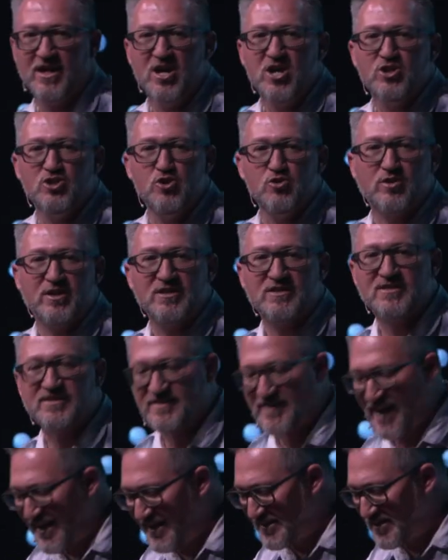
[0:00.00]
you could
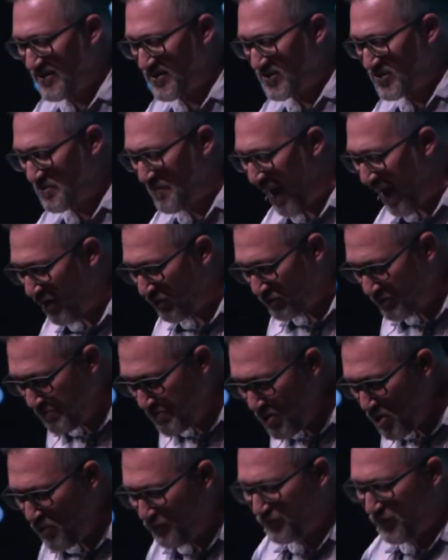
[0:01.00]
say to this mountain,
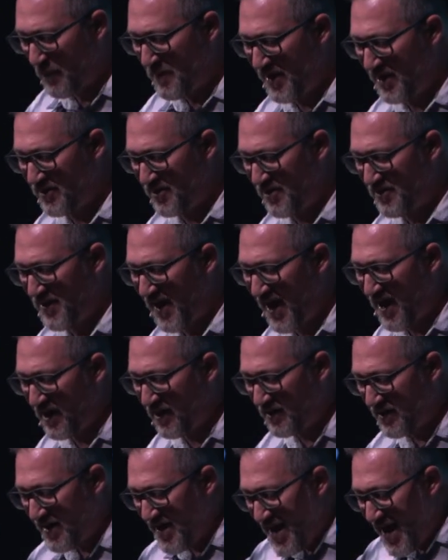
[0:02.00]
Move from here to
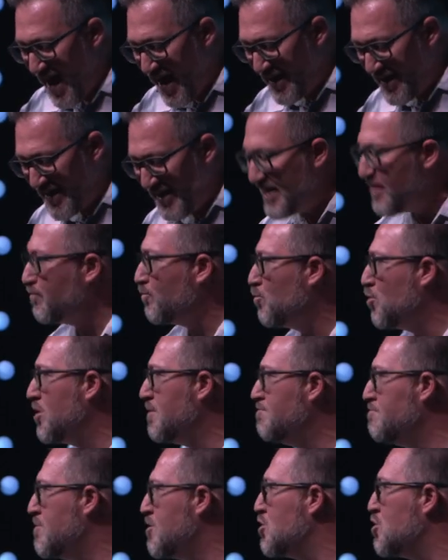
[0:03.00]
there, and it would
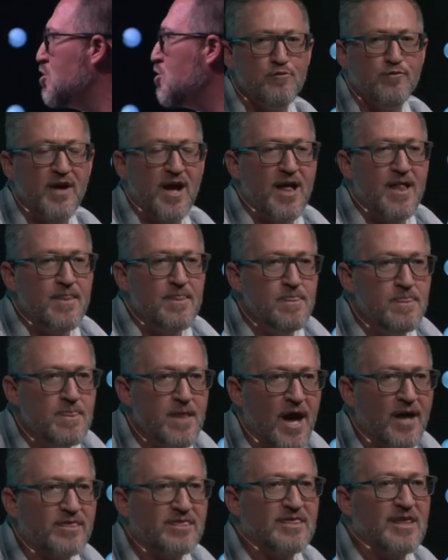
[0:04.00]
move.
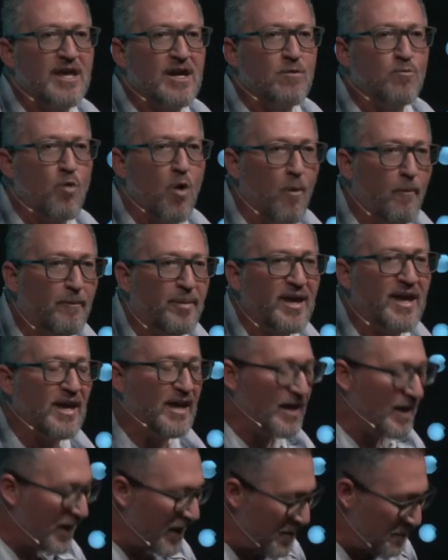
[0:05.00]
Nothing will
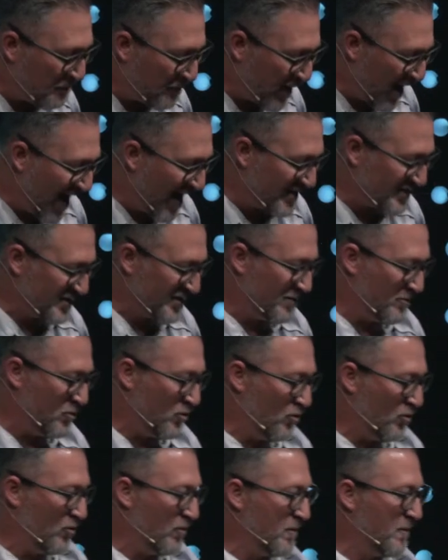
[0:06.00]
be
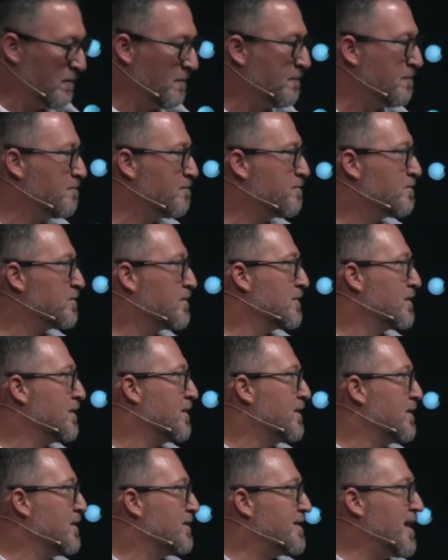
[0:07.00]
impossible.
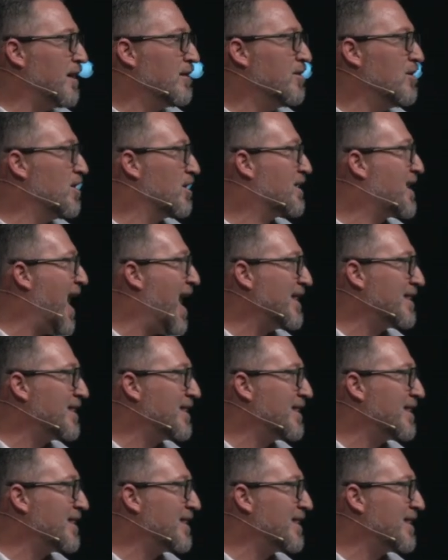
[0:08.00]
Now, look, God